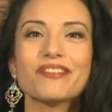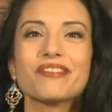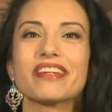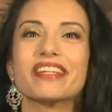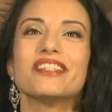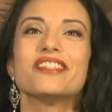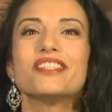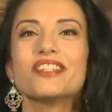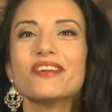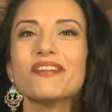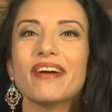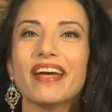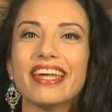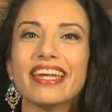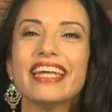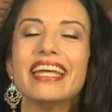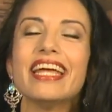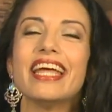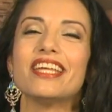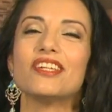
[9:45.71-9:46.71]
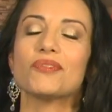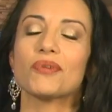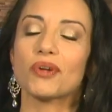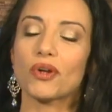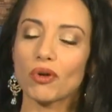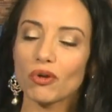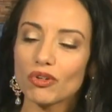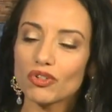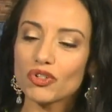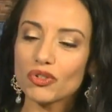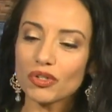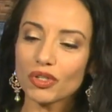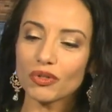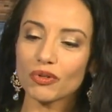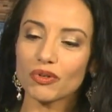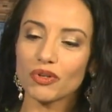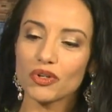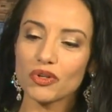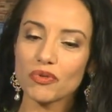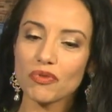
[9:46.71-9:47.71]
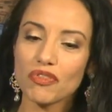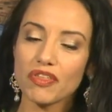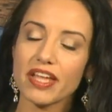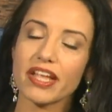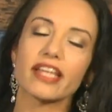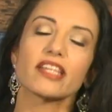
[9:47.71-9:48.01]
can do it and to encourage you to learn a new thing.